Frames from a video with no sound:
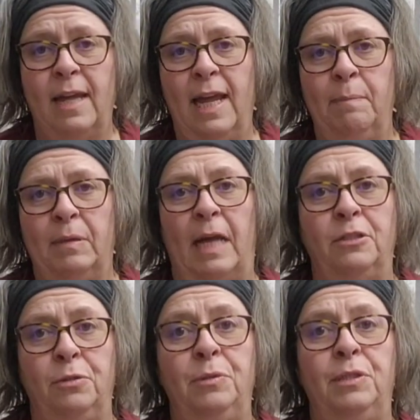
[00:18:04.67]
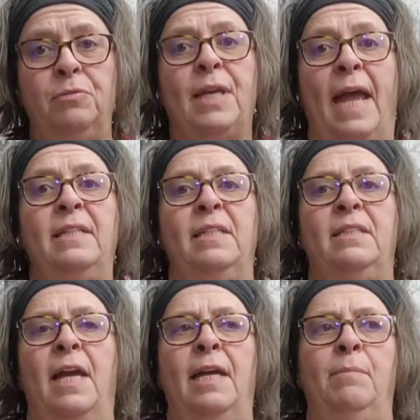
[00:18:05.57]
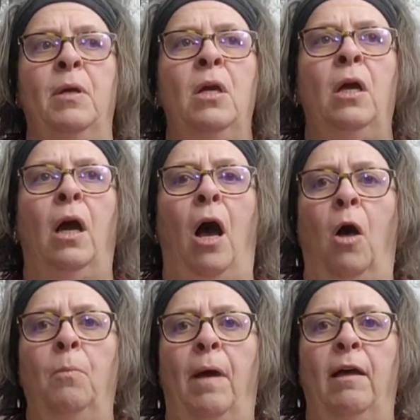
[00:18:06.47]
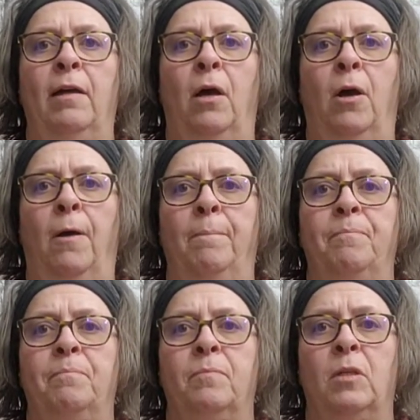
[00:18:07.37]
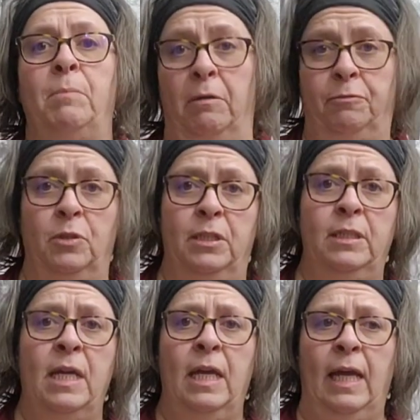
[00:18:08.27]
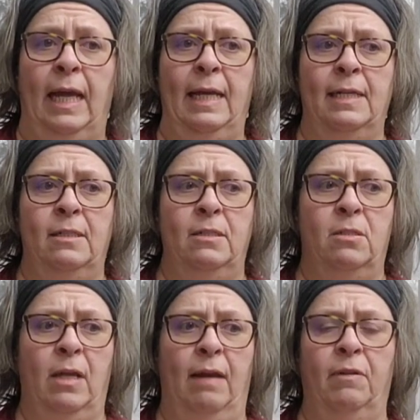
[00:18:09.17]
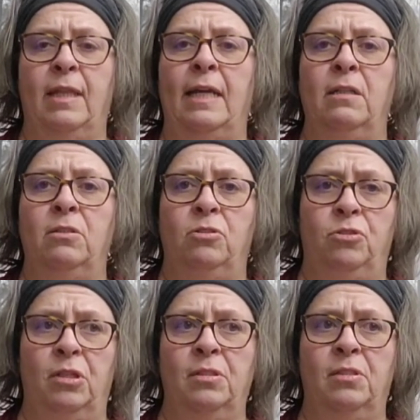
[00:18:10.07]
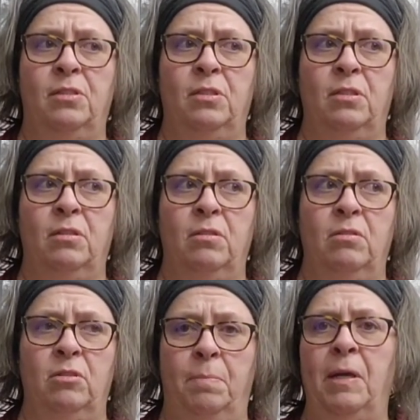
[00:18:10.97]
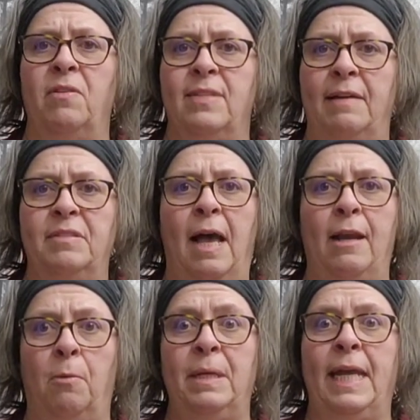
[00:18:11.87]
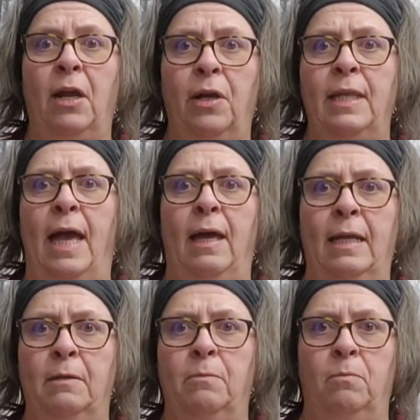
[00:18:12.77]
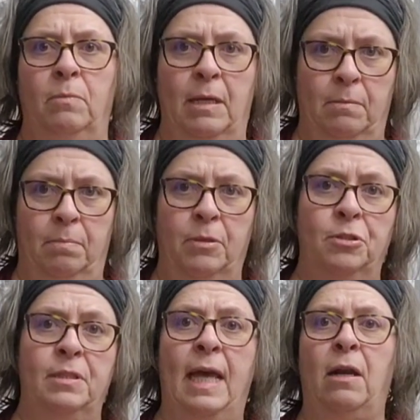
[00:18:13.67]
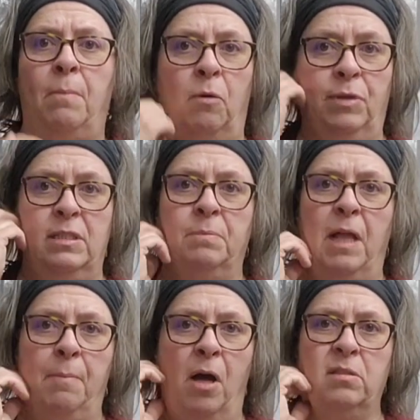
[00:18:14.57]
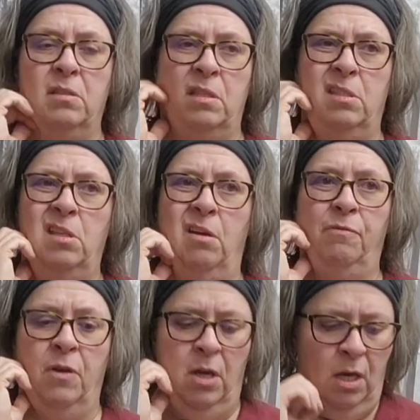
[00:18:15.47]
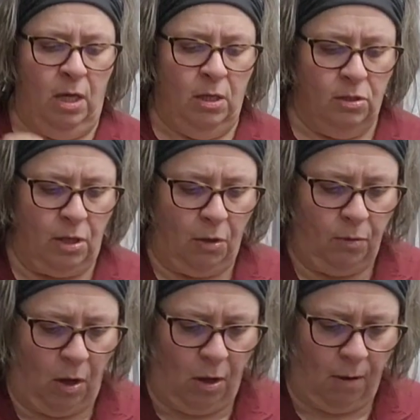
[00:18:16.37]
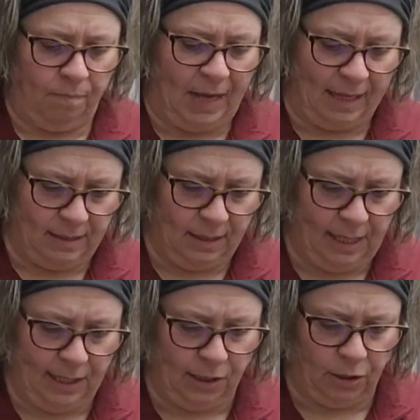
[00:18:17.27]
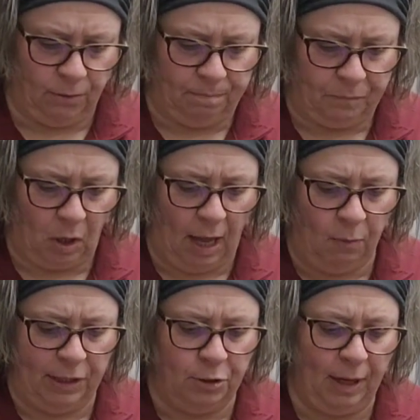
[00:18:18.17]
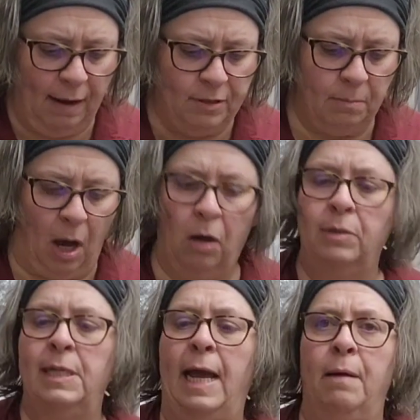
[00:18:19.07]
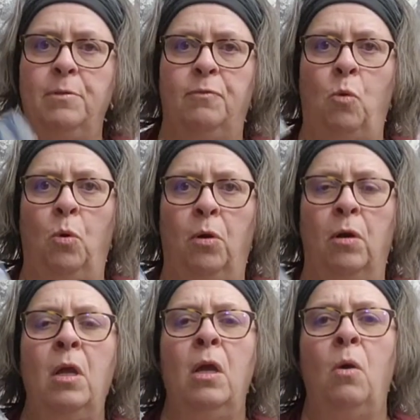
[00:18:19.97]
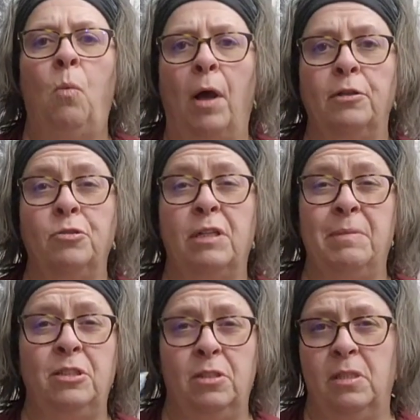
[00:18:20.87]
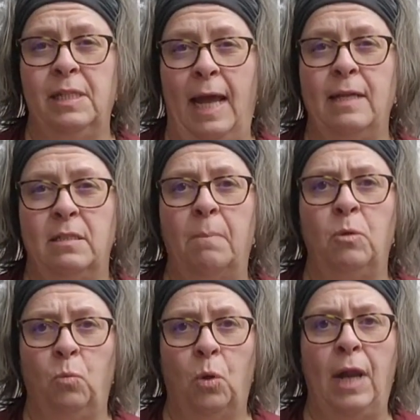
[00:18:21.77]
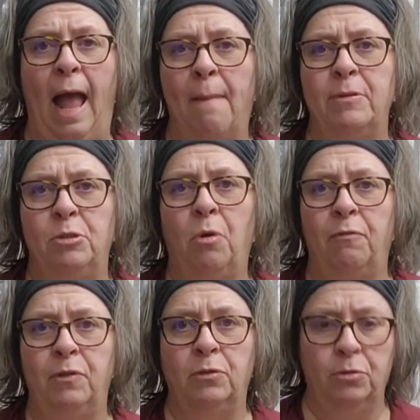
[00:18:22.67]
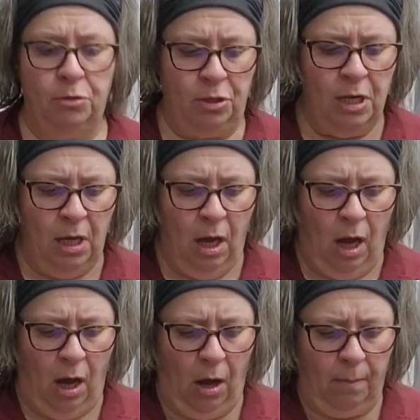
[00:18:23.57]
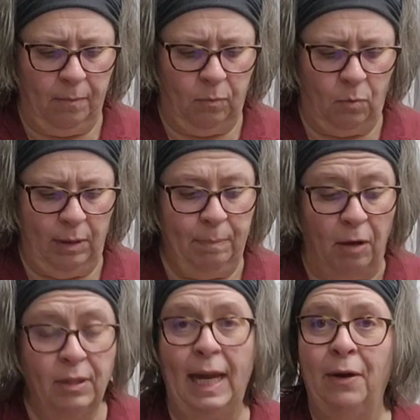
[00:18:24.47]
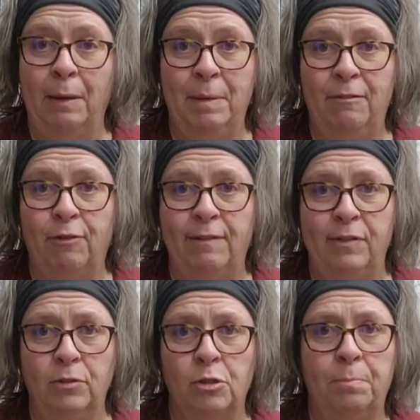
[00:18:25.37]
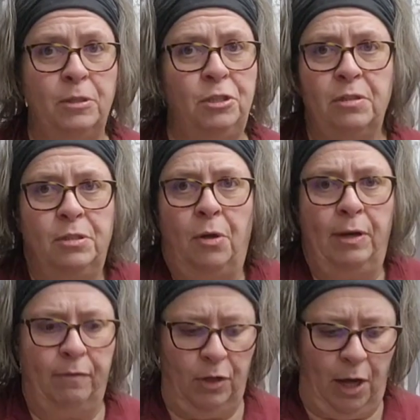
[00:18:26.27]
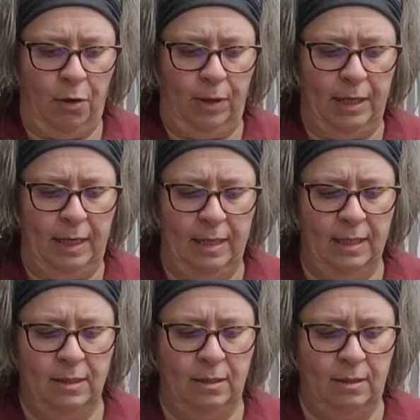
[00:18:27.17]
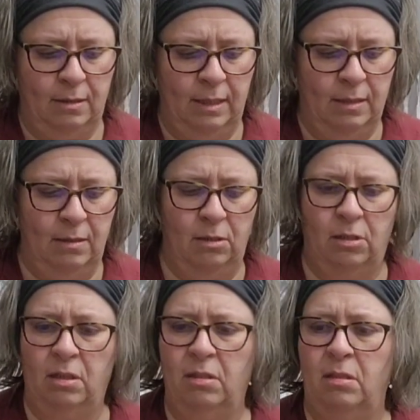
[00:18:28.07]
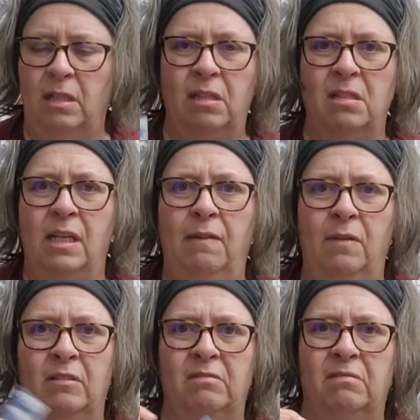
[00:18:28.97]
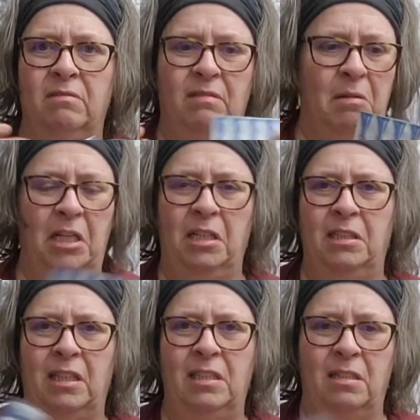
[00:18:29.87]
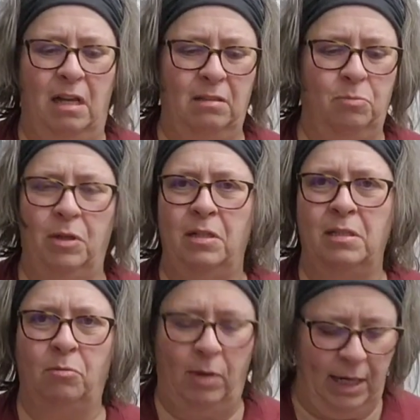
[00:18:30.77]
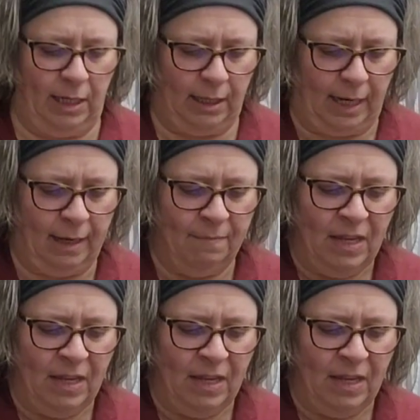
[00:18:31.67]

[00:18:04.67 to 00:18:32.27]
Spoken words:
tape. I do use KT tape on my foot and everything. Just to be on the safe side, I'll be carrying that and pushing that on my resupply boxes and stuff. So that's in here. And we do have some aqua tabs for water treatment, just in case something were to happen to our filters. We both carry a bee-free filter, but you just don't ever know. And this is just, it doesn't even, I swear it doesn't weigh anything.